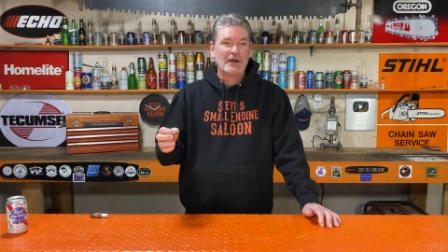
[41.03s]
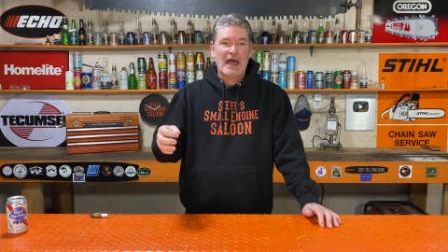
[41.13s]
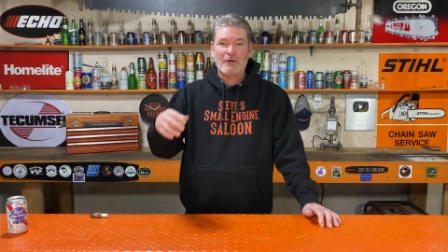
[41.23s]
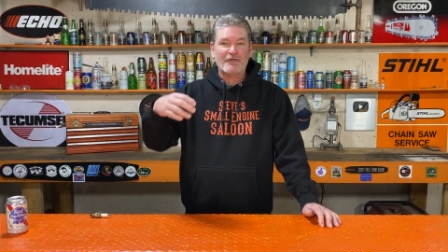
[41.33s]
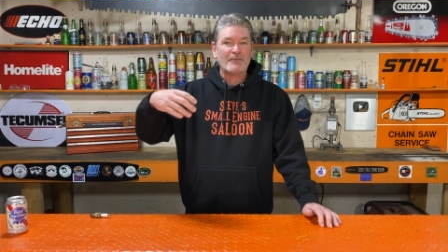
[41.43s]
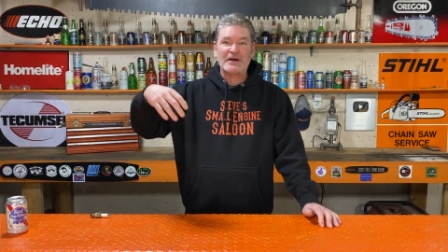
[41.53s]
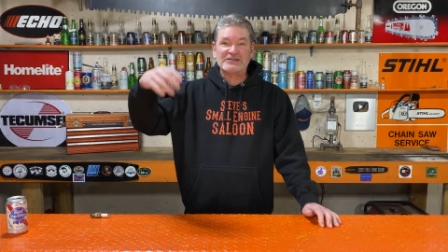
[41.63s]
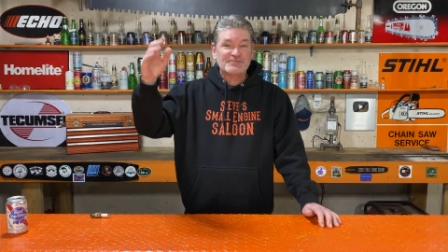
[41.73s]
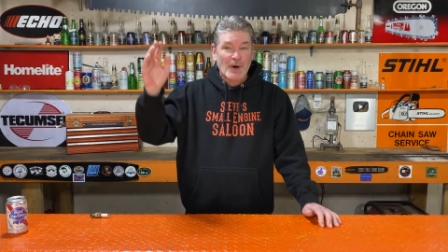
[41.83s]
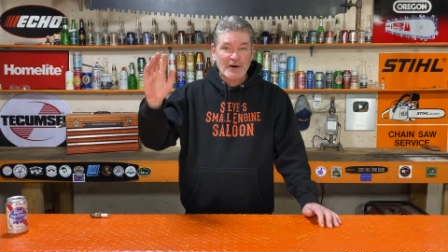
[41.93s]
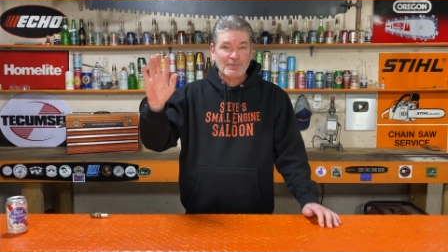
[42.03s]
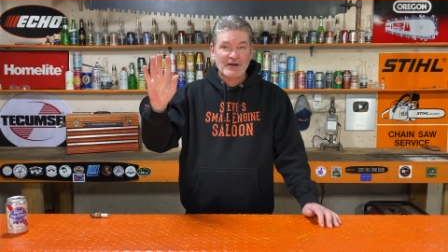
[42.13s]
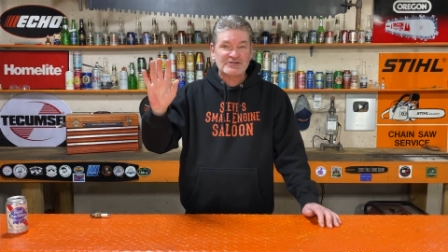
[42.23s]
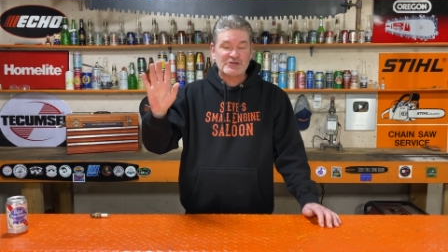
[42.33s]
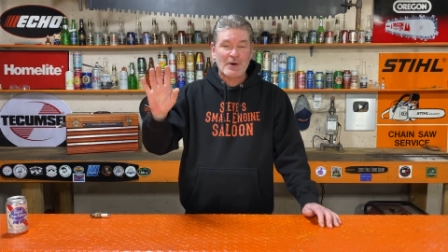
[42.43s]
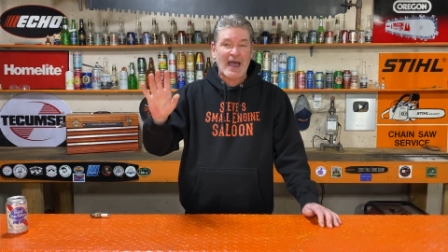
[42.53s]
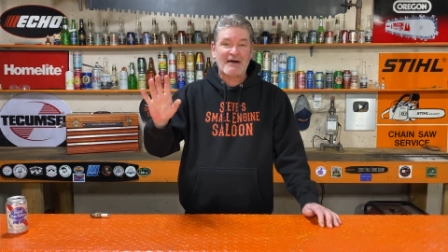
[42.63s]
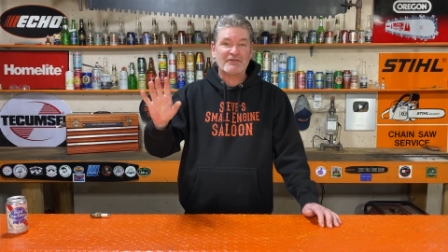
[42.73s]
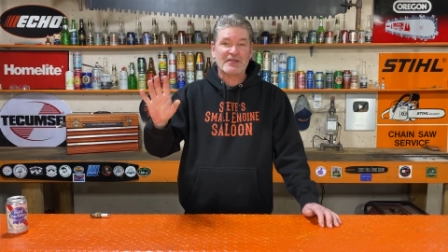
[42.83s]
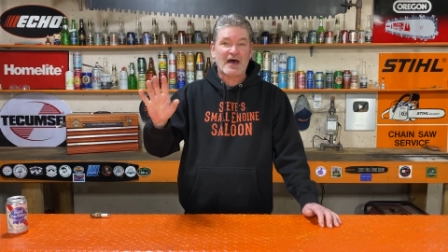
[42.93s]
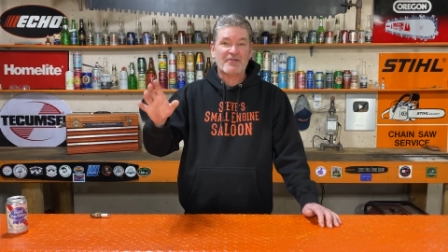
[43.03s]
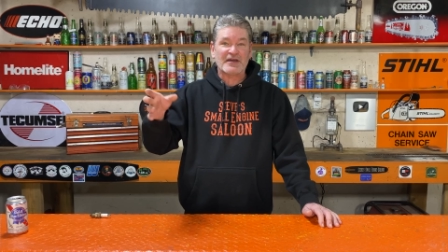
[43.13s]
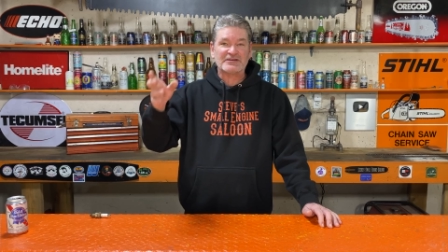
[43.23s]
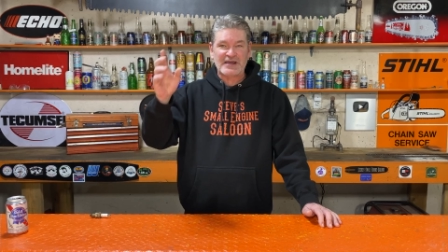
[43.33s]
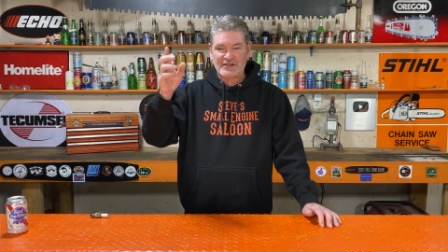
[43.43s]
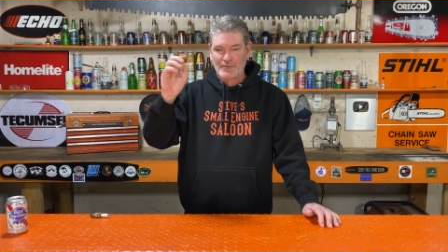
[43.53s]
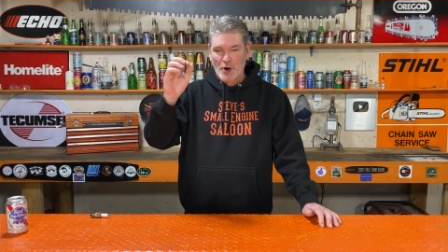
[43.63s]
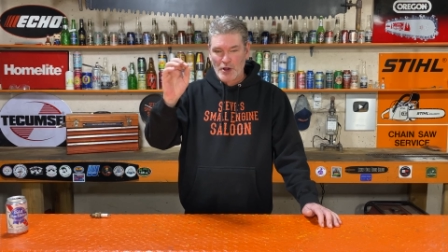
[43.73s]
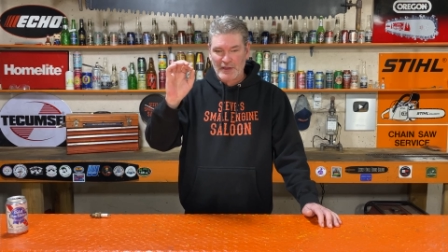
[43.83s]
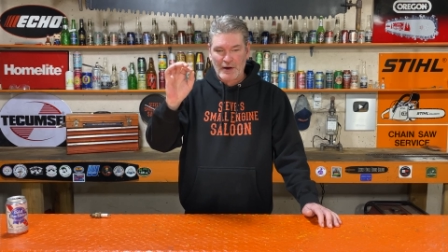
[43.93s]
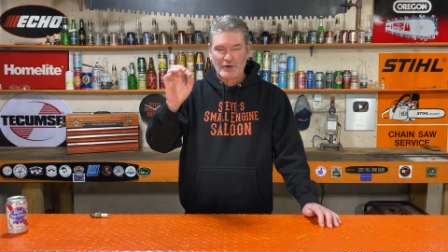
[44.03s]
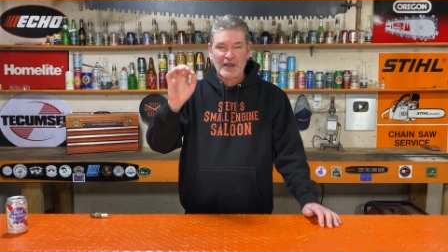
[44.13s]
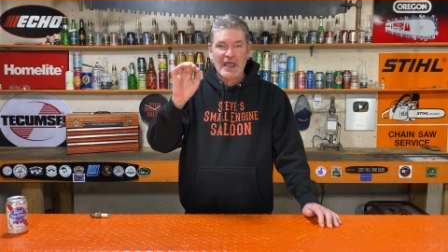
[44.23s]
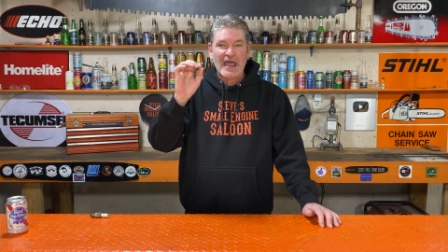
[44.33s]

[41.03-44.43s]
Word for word: however many spark plugs you have in that thing, take them all out.